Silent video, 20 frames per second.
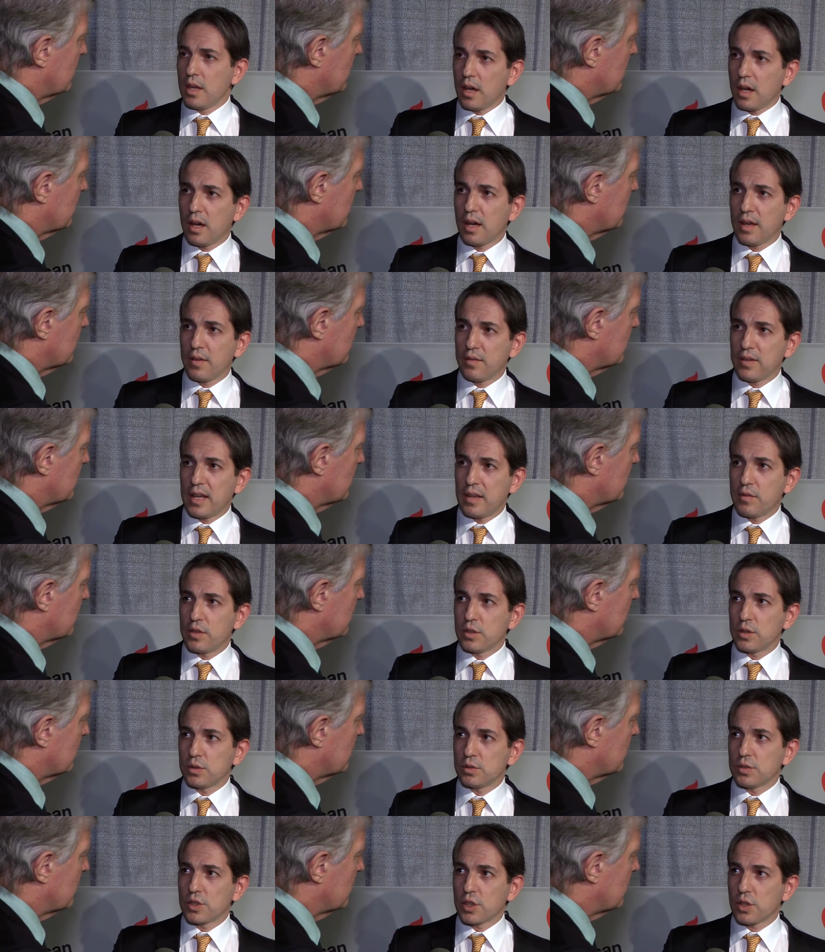Speaker 1: a high
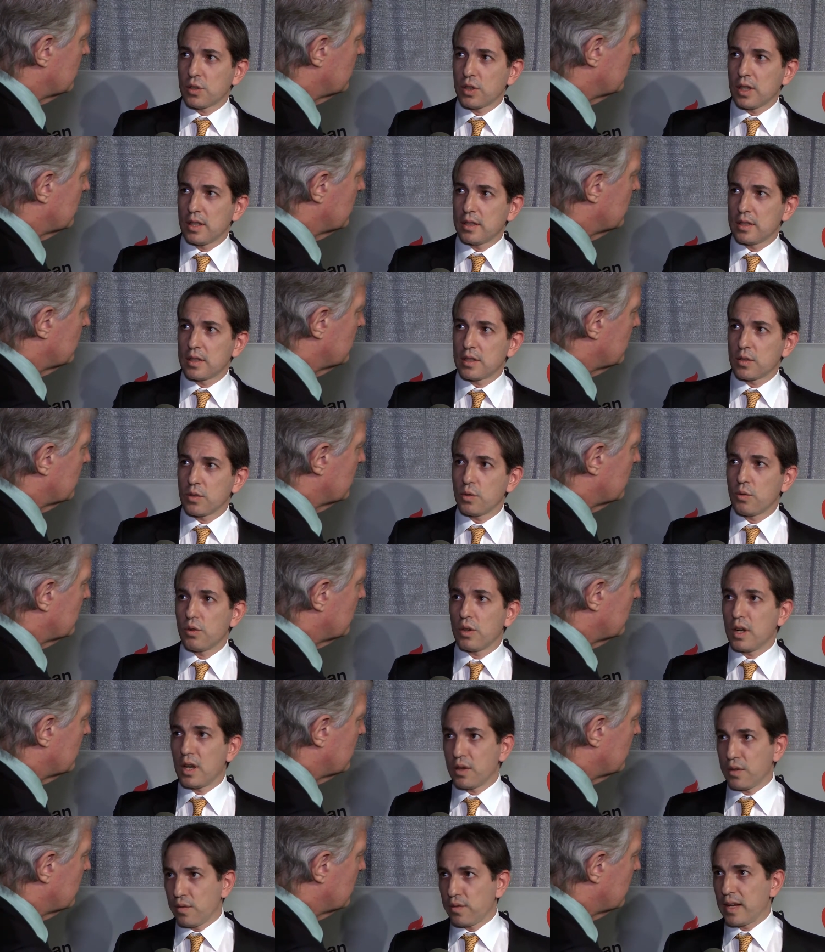flavonol chocolate or
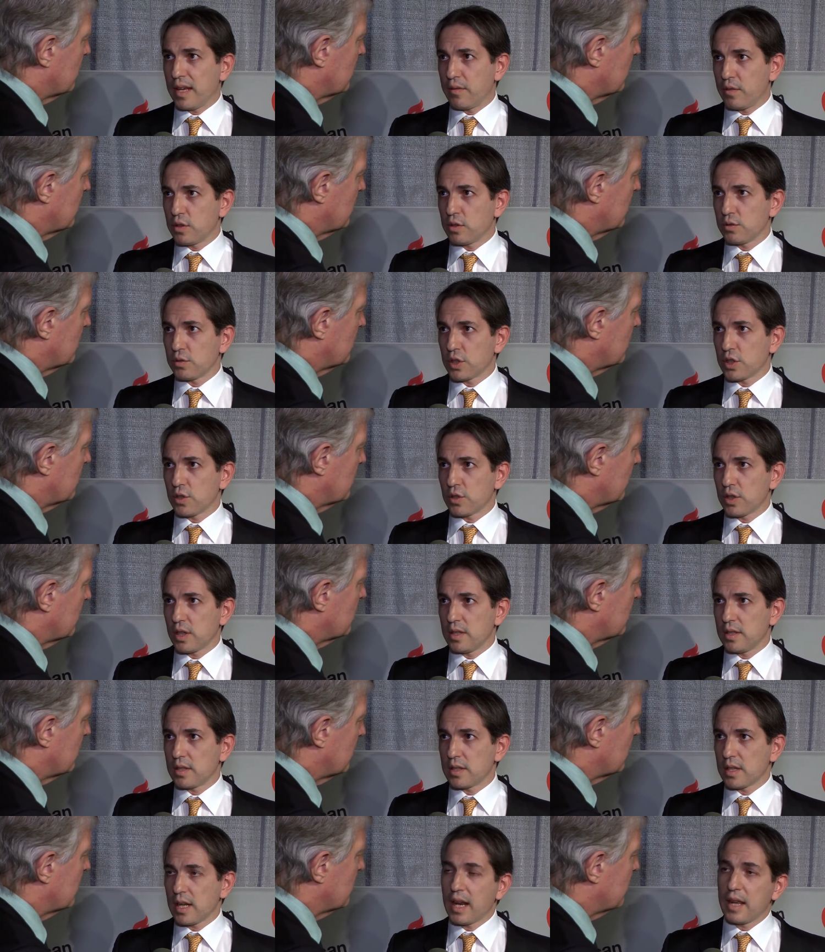a low flavonol
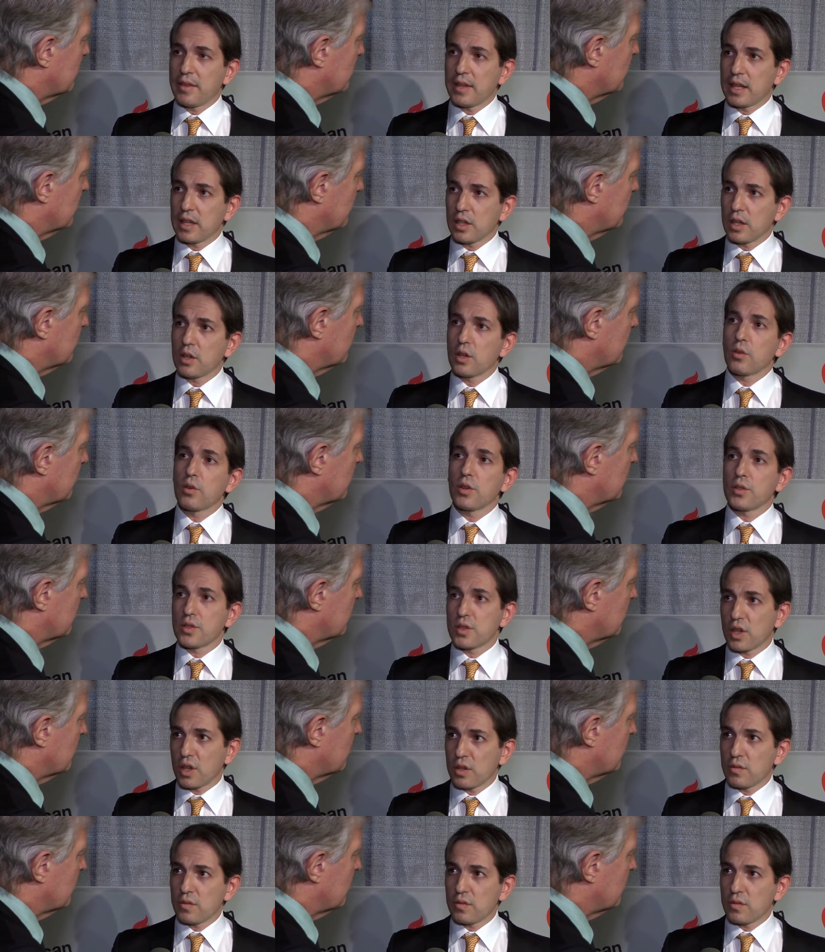chocolate, and then crossed